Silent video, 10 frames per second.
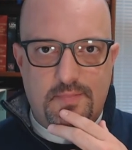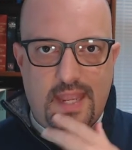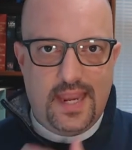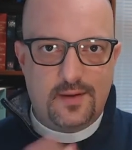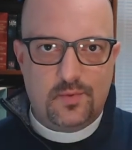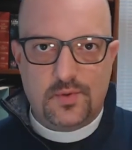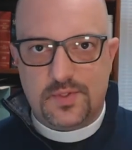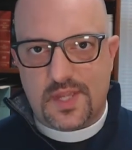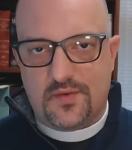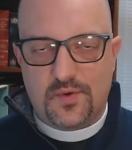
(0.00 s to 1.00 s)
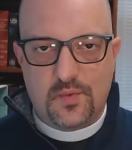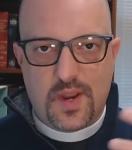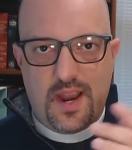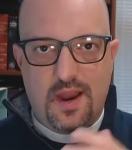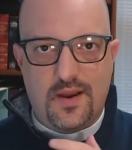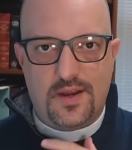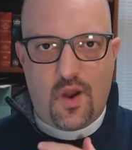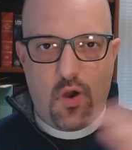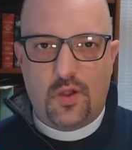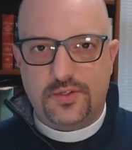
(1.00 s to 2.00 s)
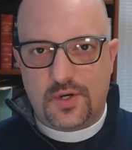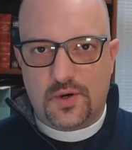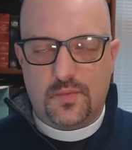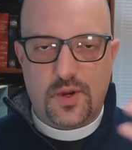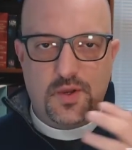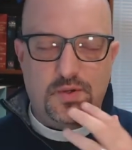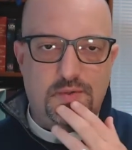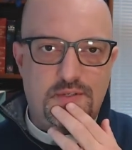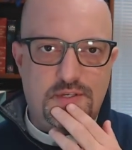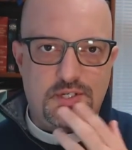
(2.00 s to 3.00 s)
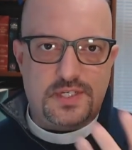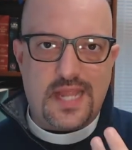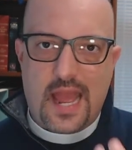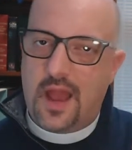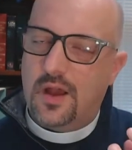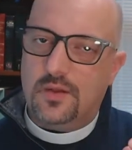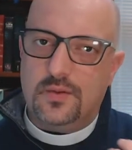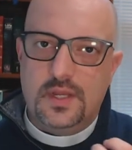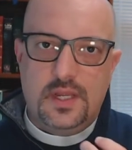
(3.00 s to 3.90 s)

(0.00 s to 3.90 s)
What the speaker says: animals everywhere and all dirt roads, and just how